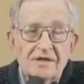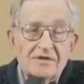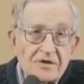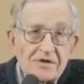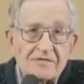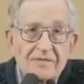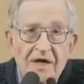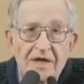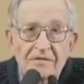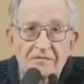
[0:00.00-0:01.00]
The choice of
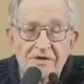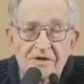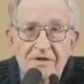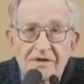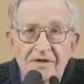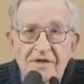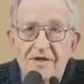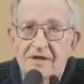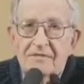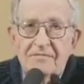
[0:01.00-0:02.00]
Biden
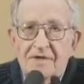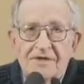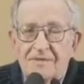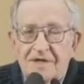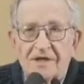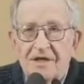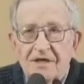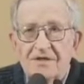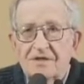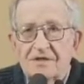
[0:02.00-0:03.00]
must have been a
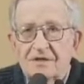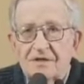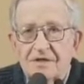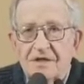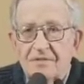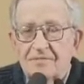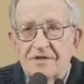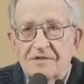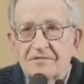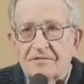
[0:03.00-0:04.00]
conscious
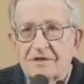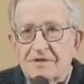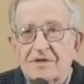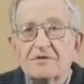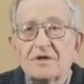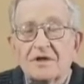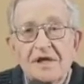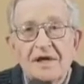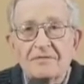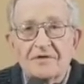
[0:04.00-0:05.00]
attempt to show
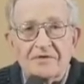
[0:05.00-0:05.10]
contempt